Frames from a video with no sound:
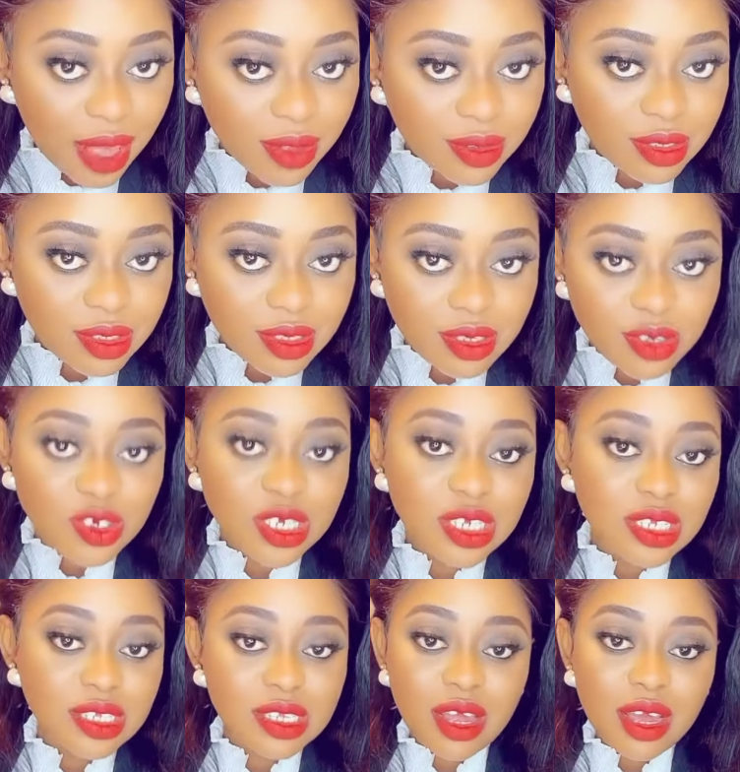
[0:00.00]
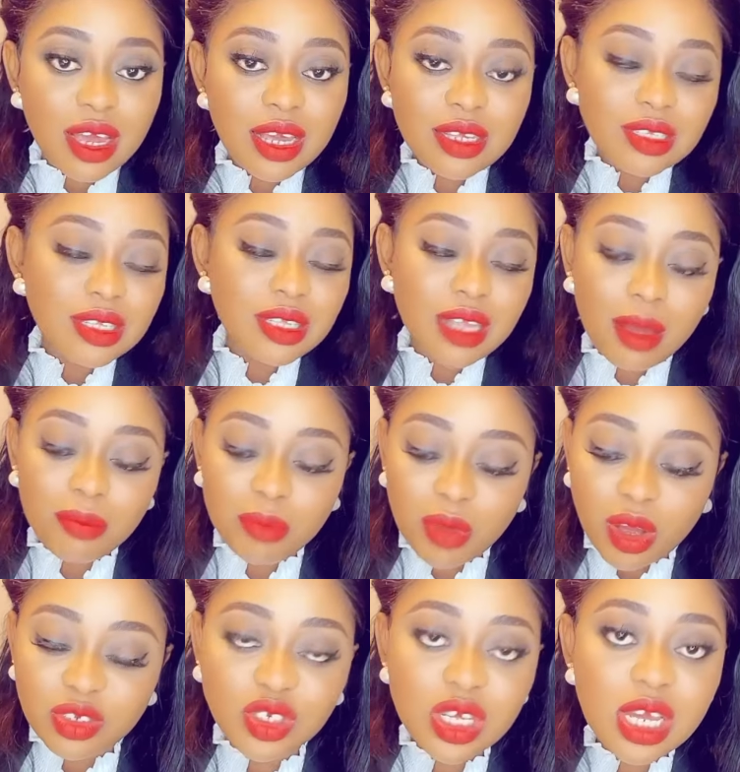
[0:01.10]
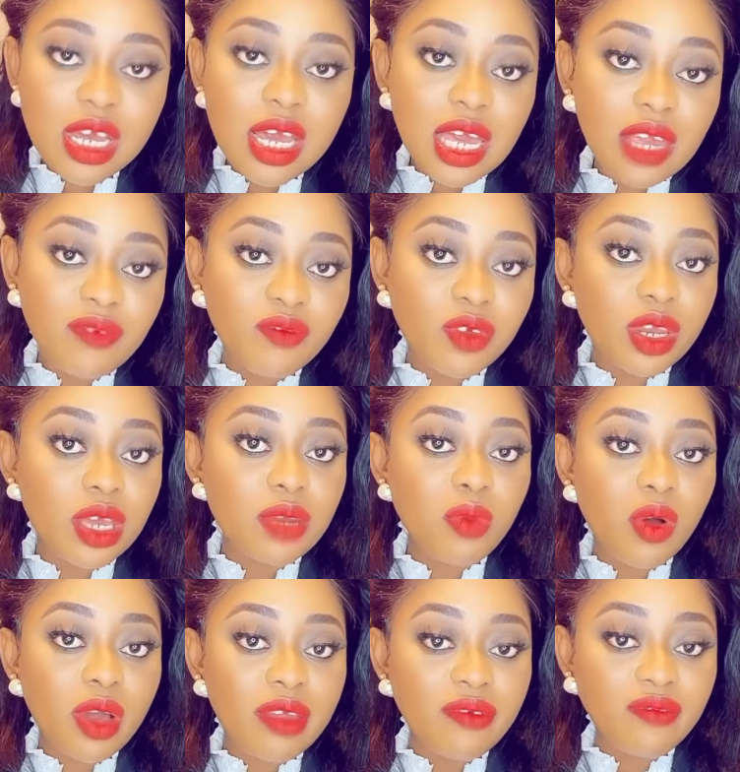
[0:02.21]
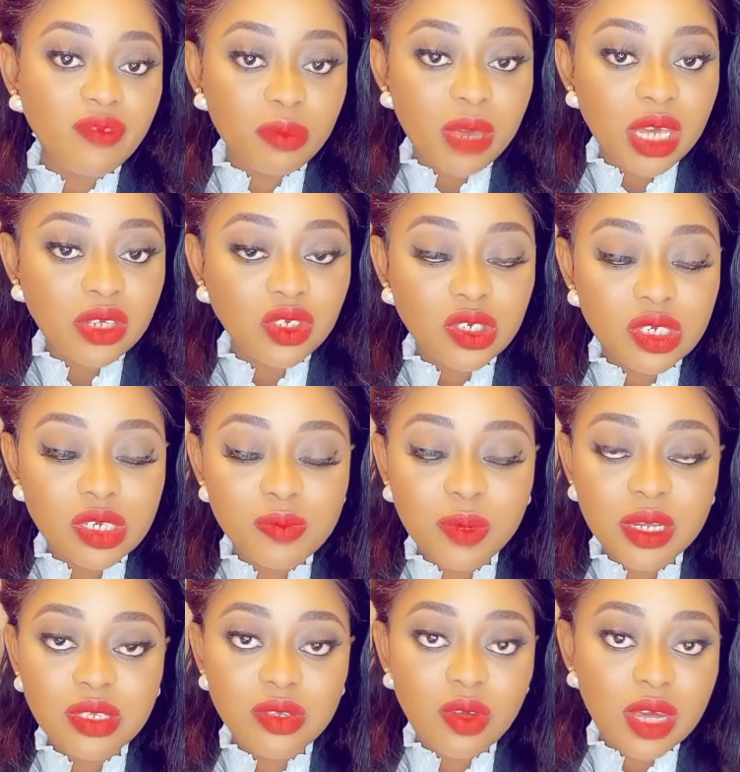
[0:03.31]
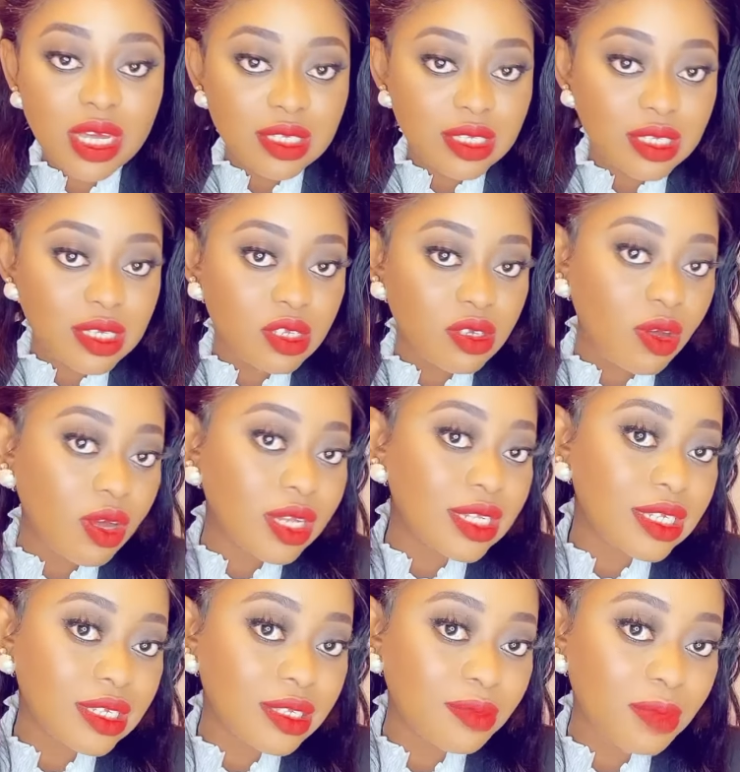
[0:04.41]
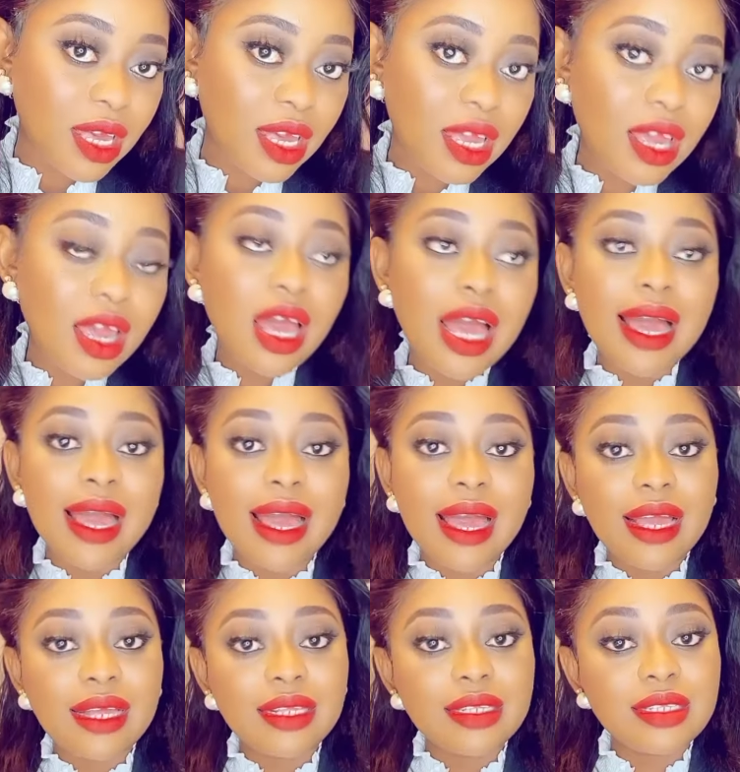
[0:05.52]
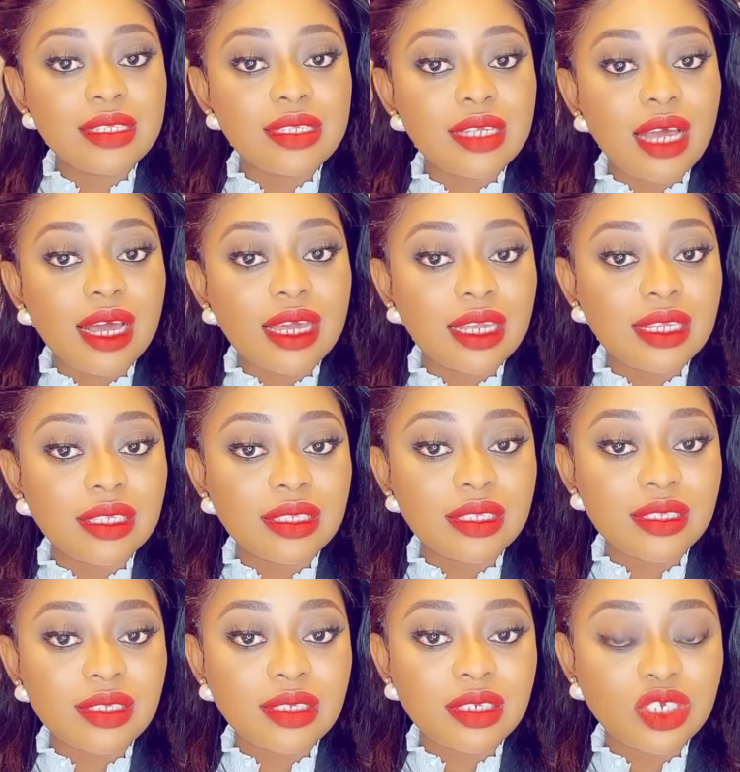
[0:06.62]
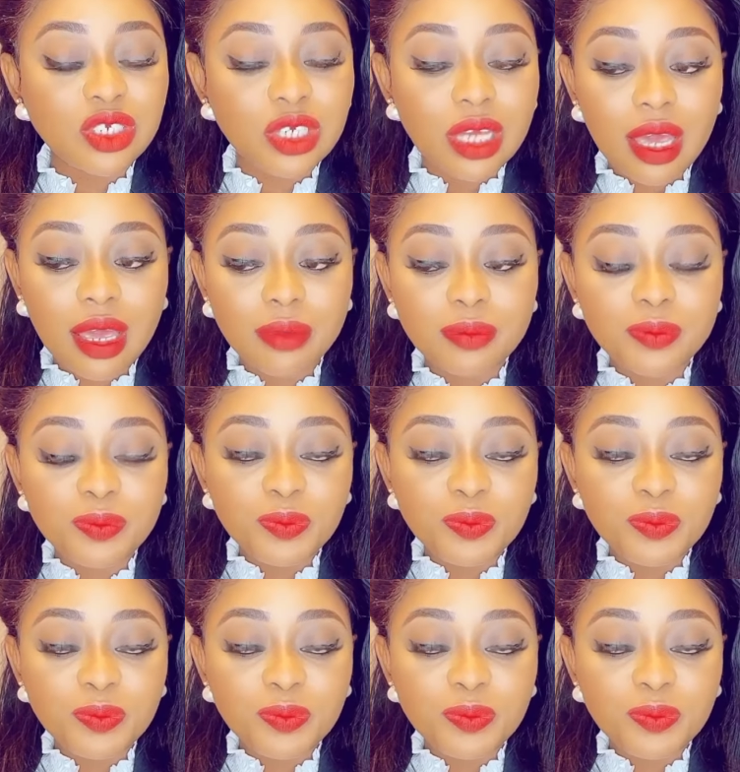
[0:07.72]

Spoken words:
So it isn't that much. If you need more information, please don't hesitate to contact me, and I can share